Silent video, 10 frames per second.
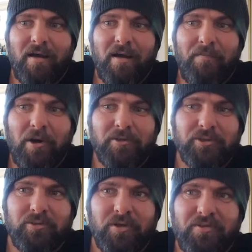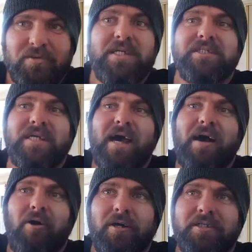opposed to a
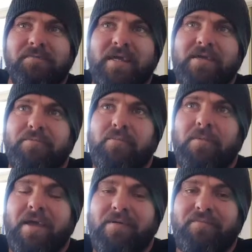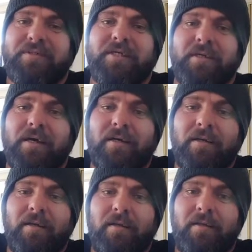3-star item that you'd probably have for dinner,
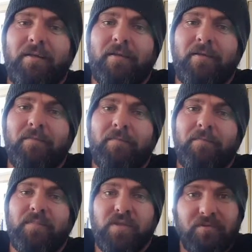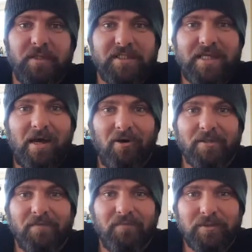the 3-star
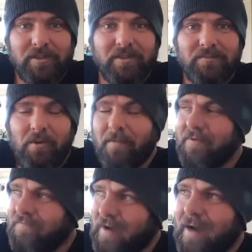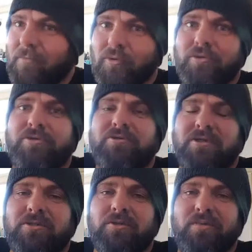item for dinner is probably far more
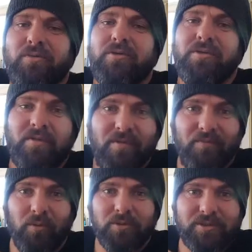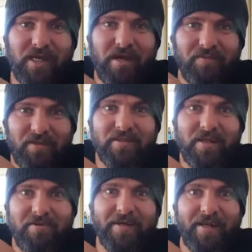nutritional for you than the 4-star thing
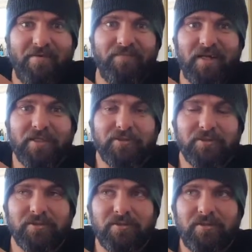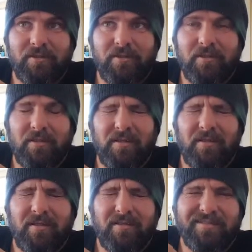that you're going to have for lunch.
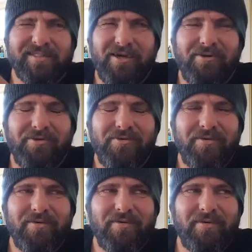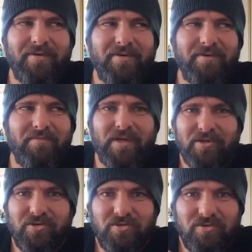So,
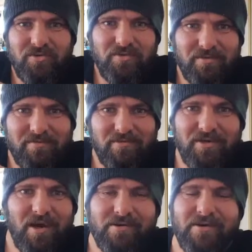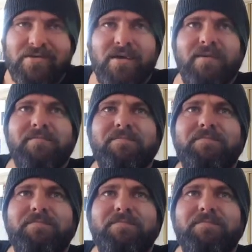but you don't know that.